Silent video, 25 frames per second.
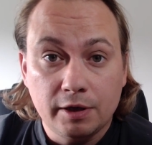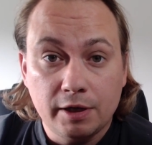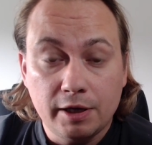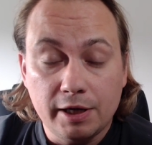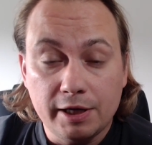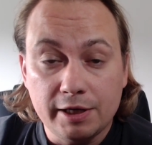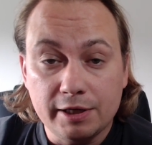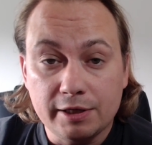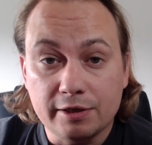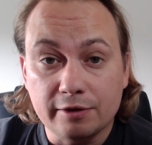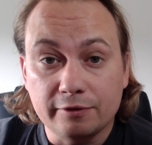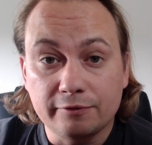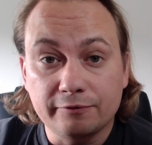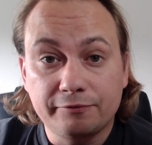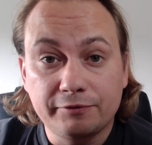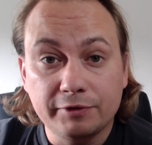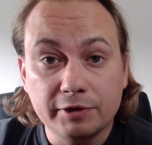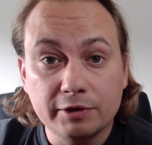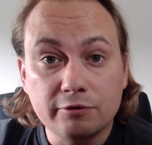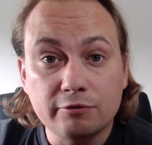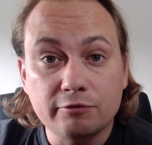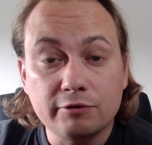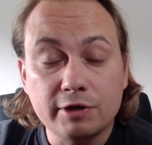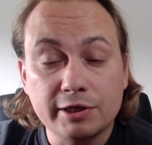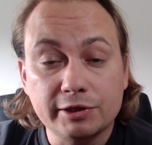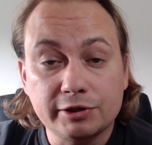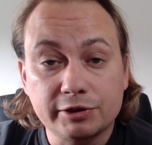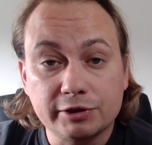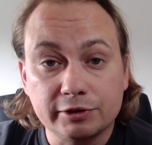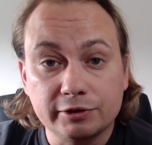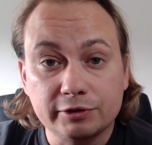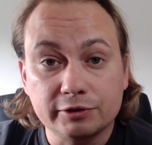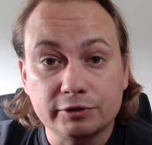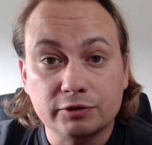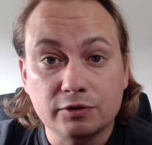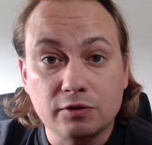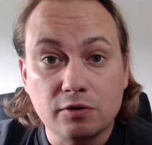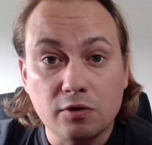a
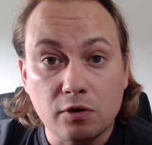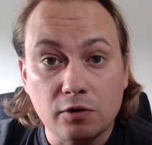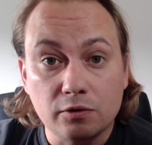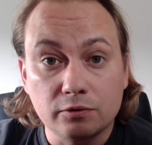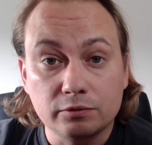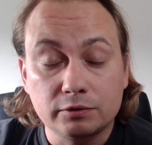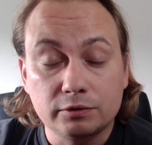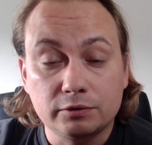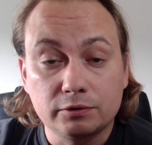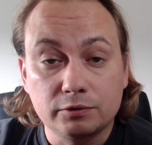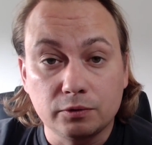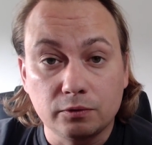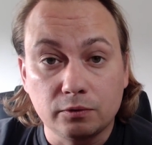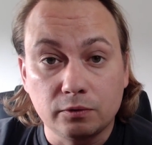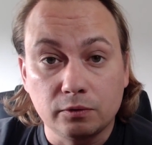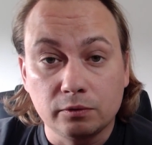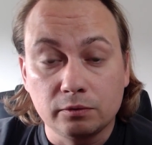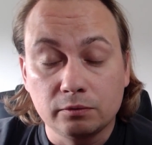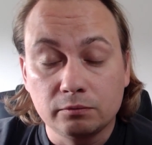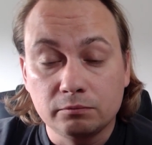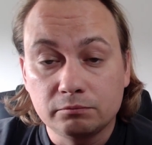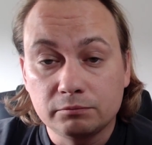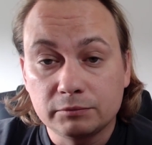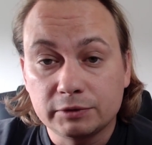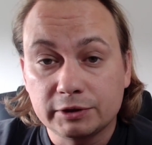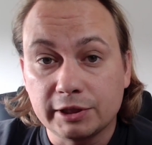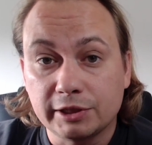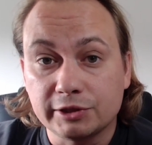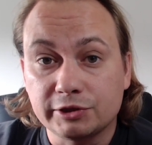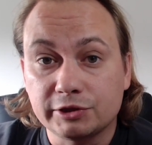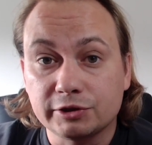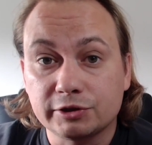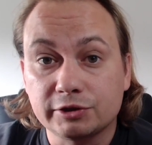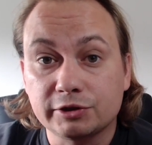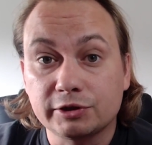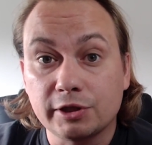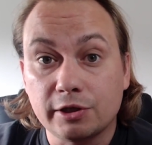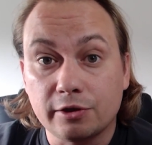configuration as code tool
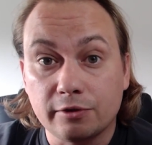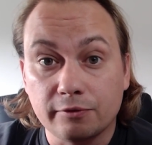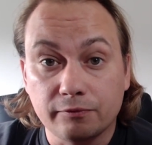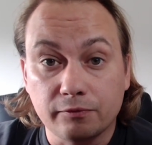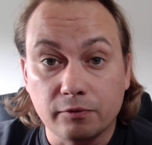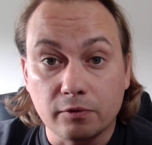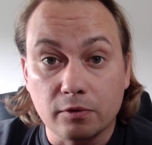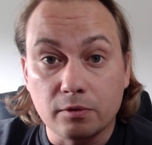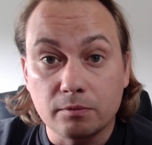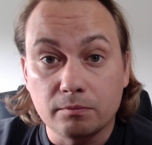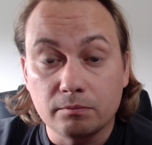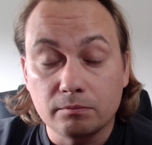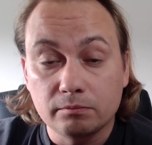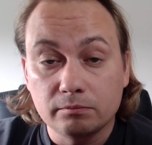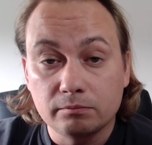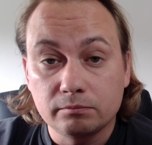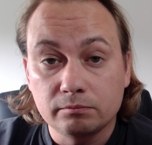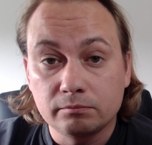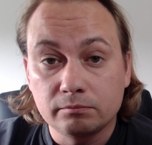such as Terraform.